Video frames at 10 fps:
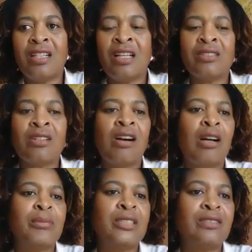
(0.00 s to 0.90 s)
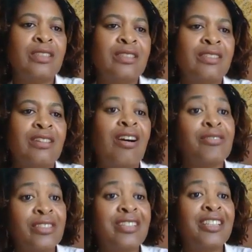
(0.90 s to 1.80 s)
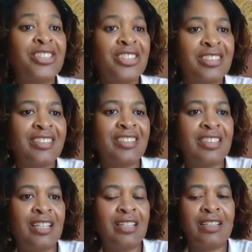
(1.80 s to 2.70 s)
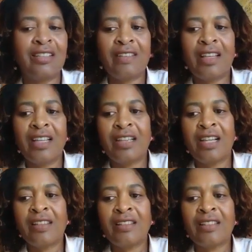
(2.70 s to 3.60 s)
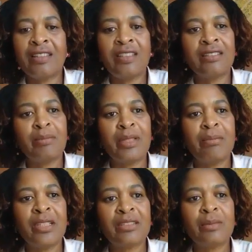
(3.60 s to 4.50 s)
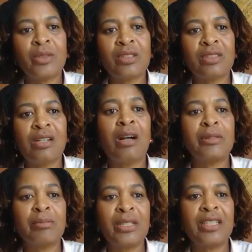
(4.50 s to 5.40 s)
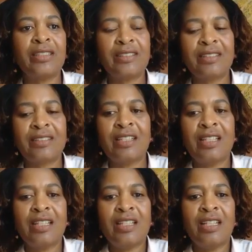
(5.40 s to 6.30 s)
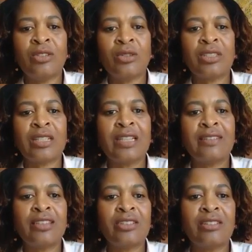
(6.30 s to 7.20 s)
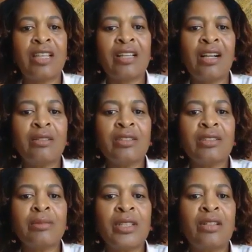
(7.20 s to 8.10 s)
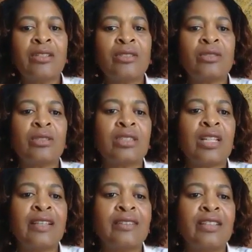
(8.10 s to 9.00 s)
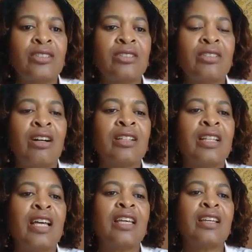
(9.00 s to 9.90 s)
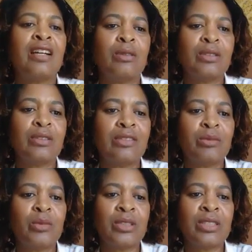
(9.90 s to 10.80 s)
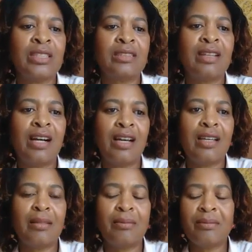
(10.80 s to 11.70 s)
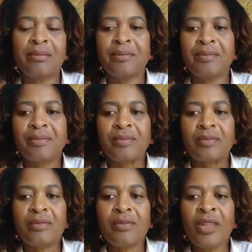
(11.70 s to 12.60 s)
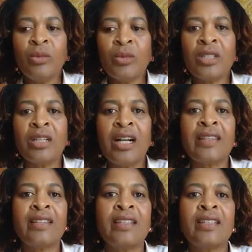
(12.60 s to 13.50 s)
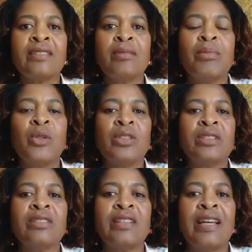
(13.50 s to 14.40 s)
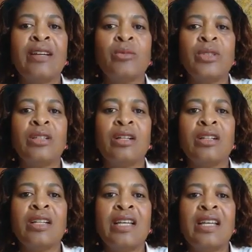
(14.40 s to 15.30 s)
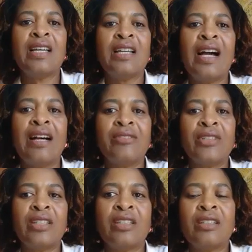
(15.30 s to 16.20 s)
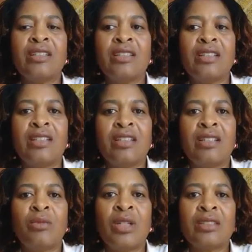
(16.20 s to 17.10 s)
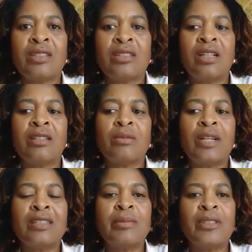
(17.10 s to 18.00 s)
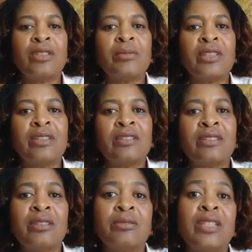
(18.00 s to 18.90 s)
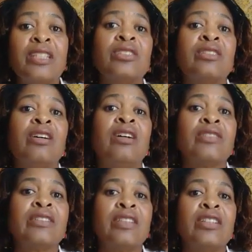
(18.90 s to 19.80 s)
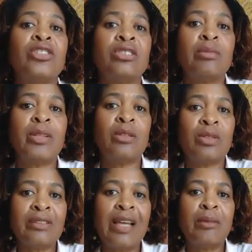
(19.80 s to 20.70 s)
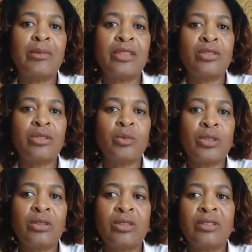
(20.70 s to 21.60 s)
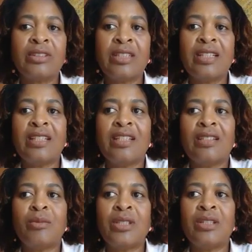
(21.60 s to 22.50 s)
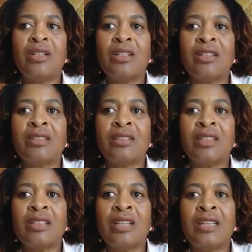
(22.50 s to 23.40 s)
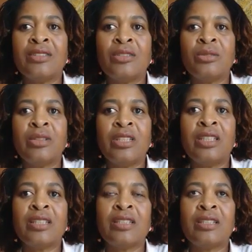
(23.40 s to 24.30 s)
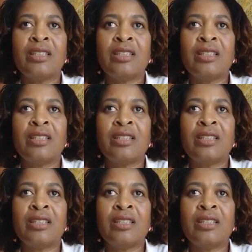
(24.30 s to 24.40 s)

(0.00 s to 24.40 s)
uncommon conversation that I think needs to be much more commonplace in organizations like ours, but also in organizations unlike ours. We're in a time where I think it's important that we are having what could otherwise be termed as courageous conversations about what's happening in our world. We are at a unique